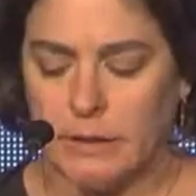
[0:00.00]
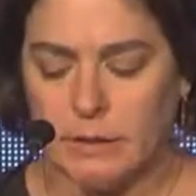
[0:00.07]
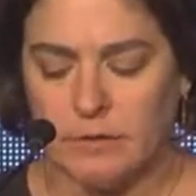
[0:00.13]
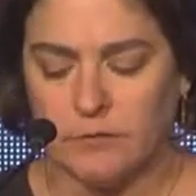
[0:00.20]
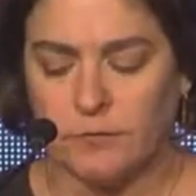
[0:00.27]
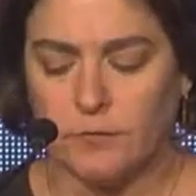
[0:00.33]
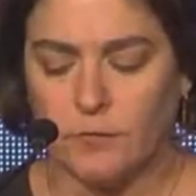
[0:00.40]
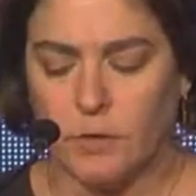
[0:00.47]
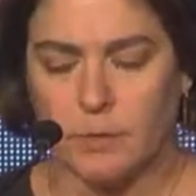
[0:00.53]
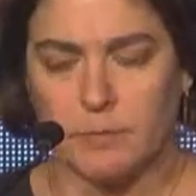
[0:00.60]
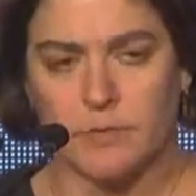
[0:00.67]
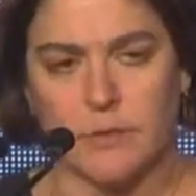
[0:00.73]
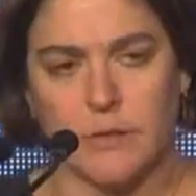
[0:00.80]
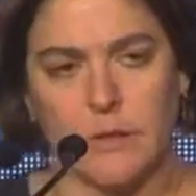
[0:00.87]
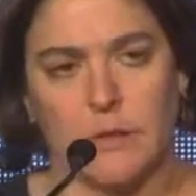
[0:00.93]

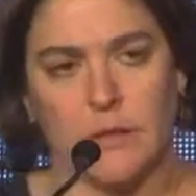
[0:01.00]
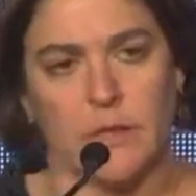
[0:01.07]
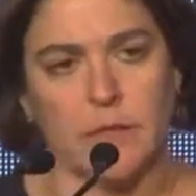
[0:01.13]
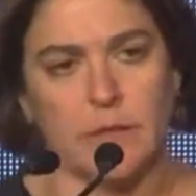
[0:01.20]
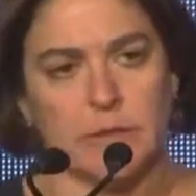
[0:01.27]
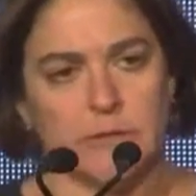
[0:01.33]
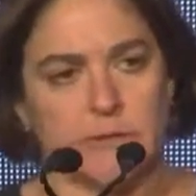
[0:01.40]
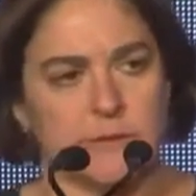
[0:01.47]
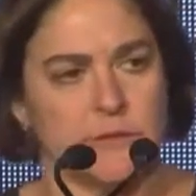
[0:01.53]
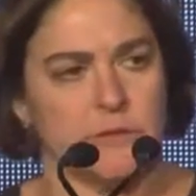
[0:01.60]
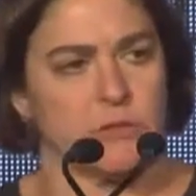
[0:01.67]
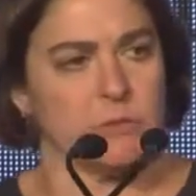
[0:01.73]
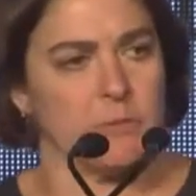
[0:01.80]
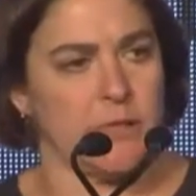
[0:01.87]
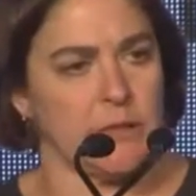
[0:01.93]
informed the
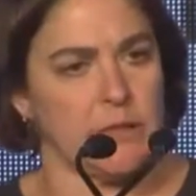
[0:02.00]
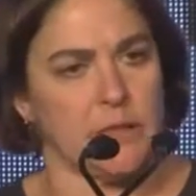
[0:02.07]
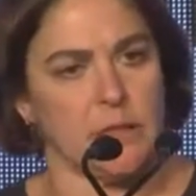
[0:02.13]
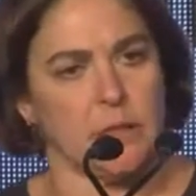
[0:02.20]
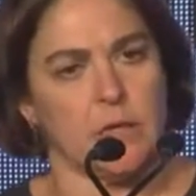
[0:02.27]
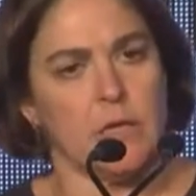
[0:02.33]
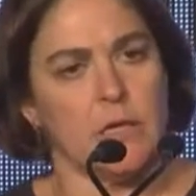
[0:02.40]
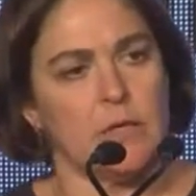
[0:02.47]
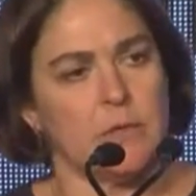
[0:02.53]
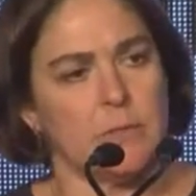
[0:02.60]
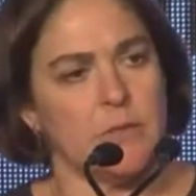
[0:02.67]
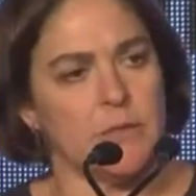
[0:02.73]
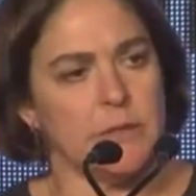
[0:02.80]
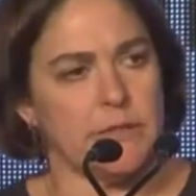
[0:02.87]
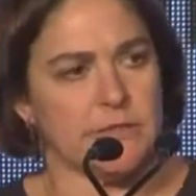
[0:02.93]
decision-making, the
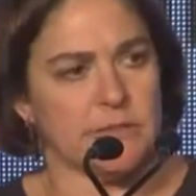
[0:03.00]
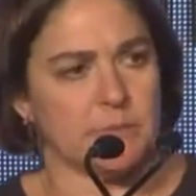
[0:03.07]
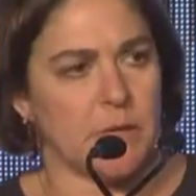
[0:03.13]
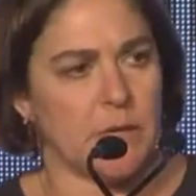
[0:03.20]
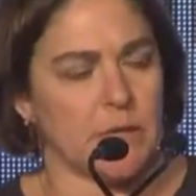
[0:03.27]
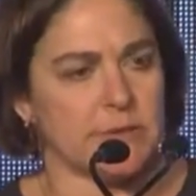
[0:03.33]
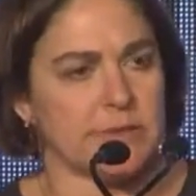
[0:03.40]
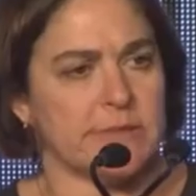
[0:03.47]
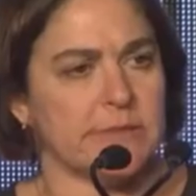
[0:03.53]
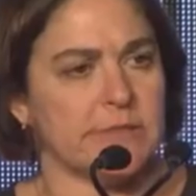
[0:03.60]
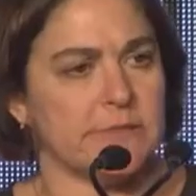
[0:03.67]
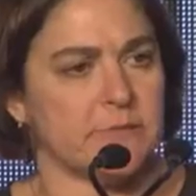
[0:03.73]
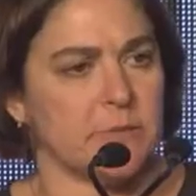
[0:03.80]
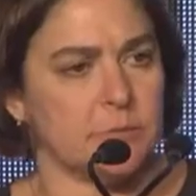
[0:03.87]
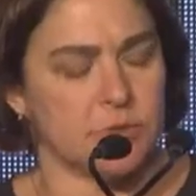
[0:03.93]
Middle East
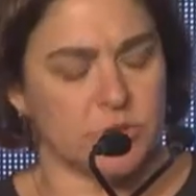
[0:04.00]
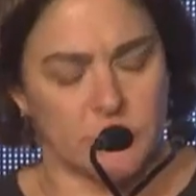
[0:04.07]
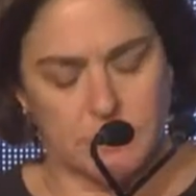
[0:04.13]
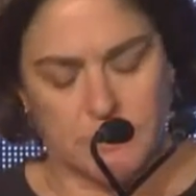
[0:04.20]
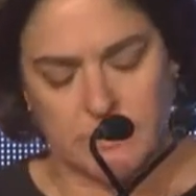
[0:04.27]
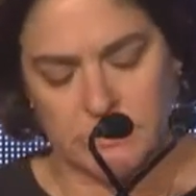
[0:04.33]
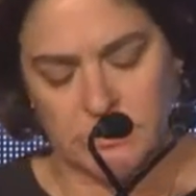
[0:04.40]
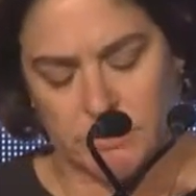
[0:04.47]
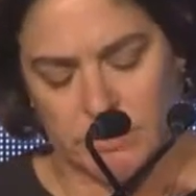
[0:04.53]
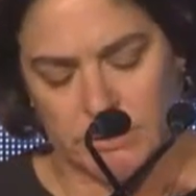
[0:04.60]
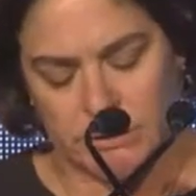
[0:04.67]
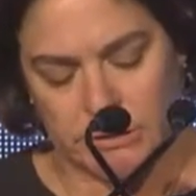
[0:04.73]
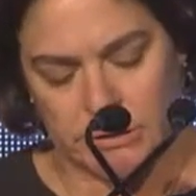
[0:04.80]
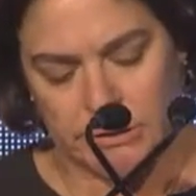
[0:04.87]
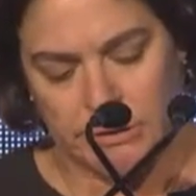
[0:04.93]
policies of the Bush
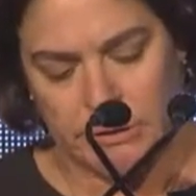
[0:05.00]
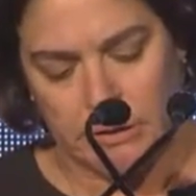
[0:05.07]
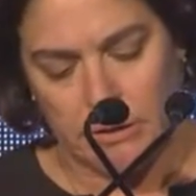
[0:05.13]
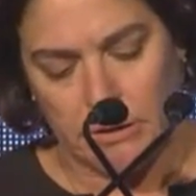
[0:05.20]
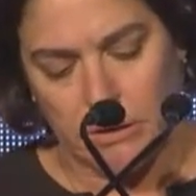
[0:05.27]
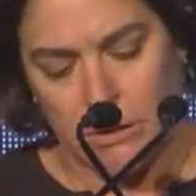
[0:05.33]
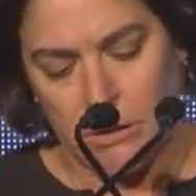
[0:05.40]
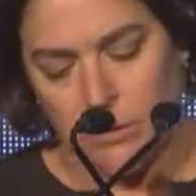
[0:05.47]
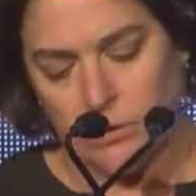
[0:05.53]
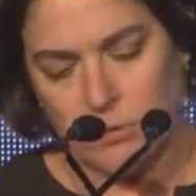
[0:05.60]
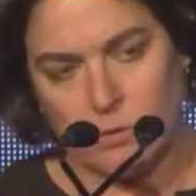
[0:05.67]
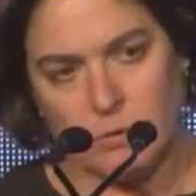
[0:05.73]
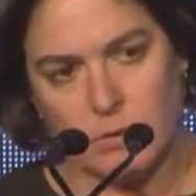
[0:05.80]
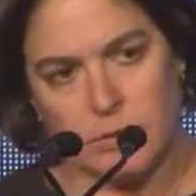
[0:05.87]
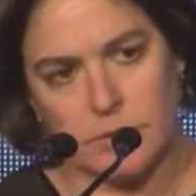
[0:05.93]
administration,
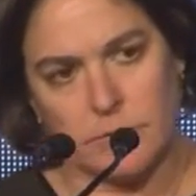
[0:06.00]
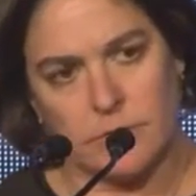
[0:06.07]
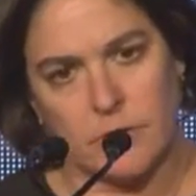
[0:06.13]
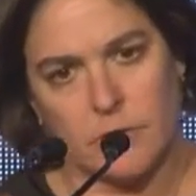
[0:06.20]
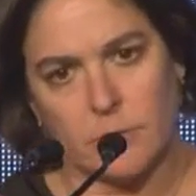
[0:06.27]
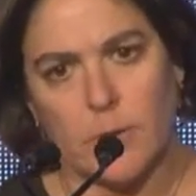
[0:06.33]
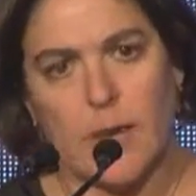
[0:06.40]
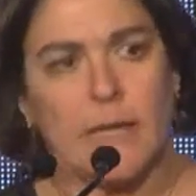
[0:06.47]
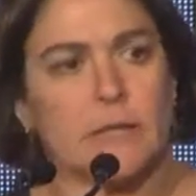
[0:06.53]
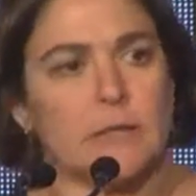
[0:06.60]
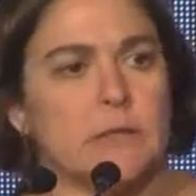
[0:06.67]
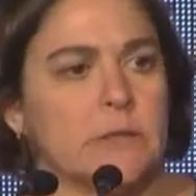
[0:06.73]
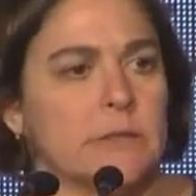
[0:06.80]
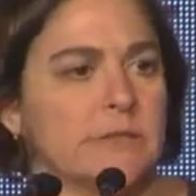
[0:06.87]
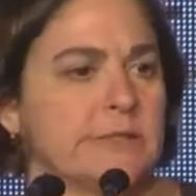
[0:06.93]
nor the
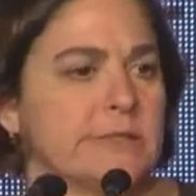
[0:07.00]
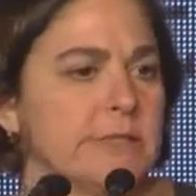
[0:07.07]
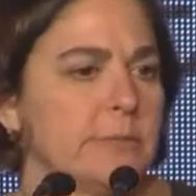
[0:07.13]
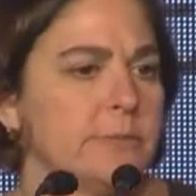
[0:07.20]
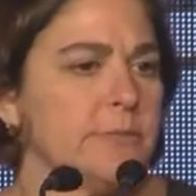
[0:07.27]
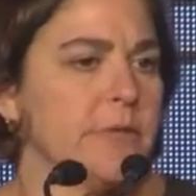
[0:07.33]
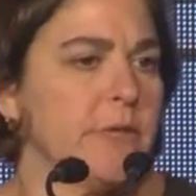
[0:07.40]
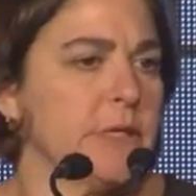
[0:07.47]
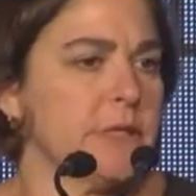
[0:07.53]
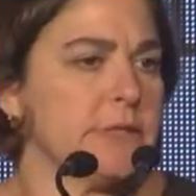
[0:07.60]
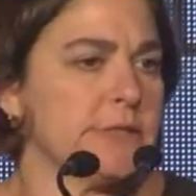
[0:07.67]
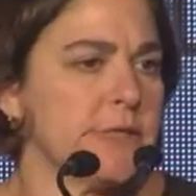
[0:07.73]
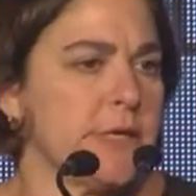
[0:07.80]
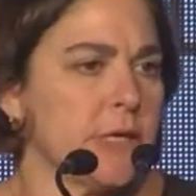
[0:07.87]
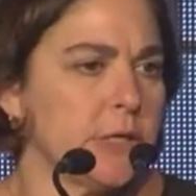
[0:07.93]
radicalism that
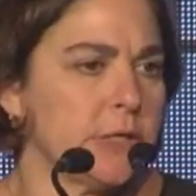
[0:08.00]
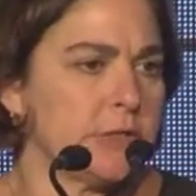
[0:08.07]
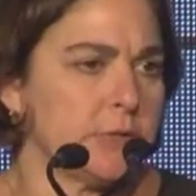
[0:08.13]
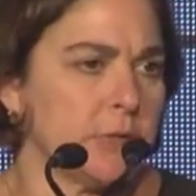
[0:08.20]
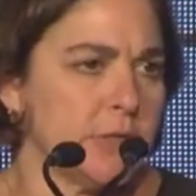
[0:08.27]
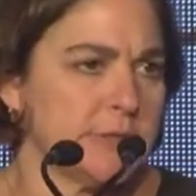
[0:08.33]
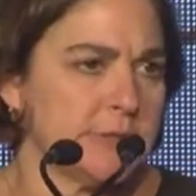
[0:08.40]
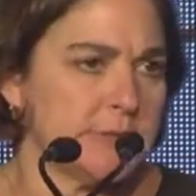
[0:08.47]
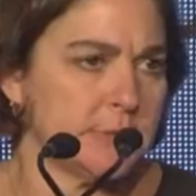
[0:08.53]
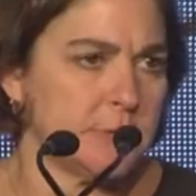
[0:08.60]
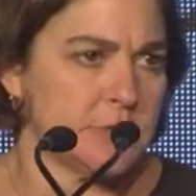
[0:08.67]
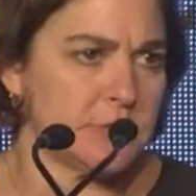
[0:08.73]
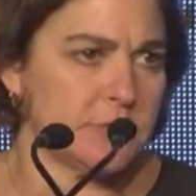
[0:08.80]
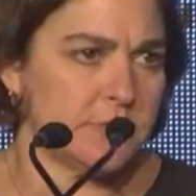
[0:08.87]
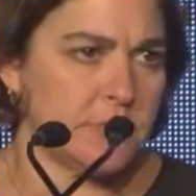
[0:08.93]
has characterized so
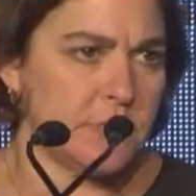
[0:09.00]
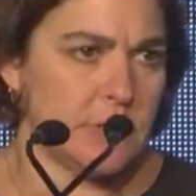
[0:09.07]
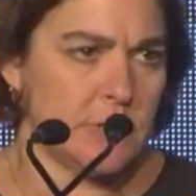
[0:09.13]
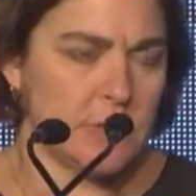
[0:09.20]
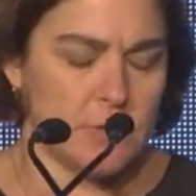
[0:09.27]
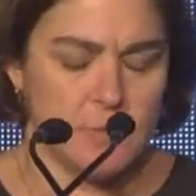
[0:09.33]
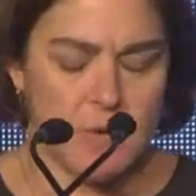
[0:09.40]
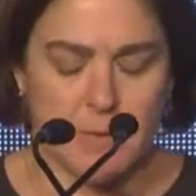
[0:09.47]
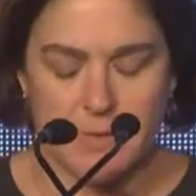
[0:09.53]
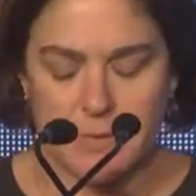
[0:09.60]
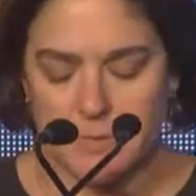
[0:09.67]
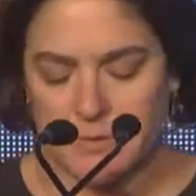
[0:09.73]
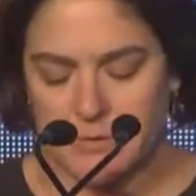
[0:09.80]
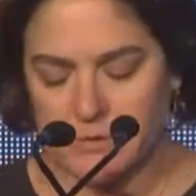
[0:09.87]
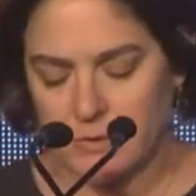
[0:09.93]
much of the Obama
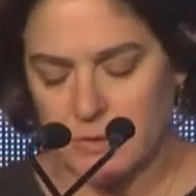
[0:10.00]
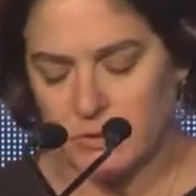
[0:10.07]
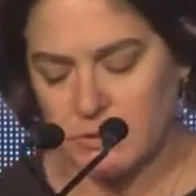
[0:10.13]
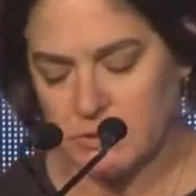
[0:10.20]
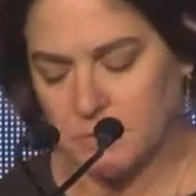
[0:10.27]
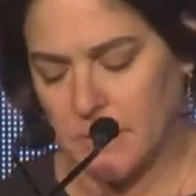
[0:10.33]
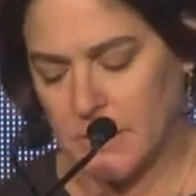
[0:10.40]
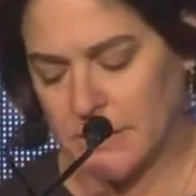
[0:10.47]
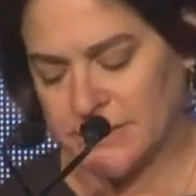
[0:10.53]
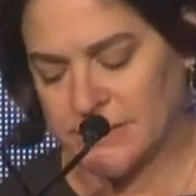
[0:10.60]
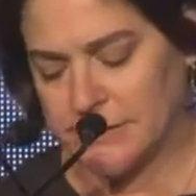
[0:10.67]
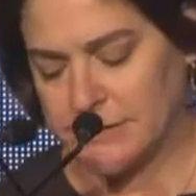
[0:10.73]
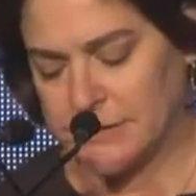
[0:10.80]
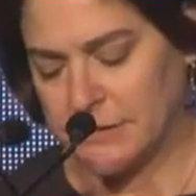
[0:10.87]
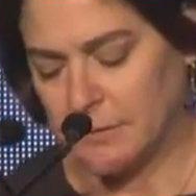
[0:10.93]
administration's
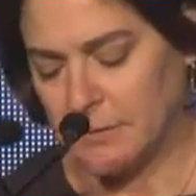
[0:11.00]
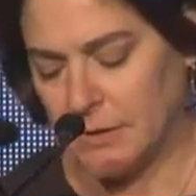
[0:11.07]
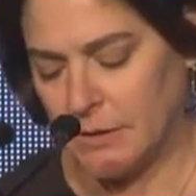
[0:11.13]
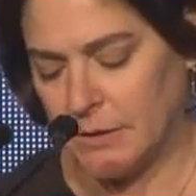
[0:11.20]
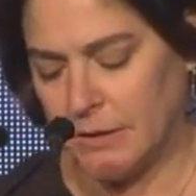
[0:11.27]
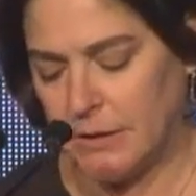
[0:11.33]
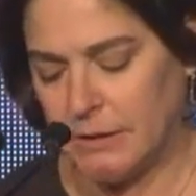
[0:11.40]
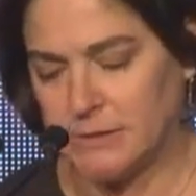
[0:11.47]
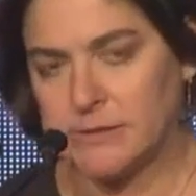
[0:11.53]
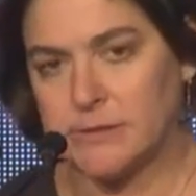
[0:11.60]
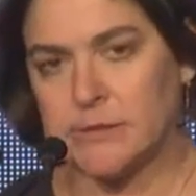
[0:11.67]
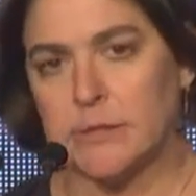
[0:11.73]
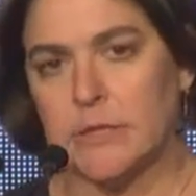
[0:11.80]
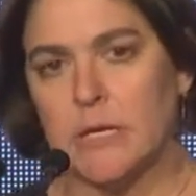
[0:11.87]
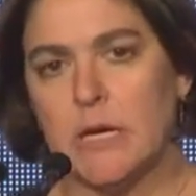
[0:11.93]
policies in the Middle East.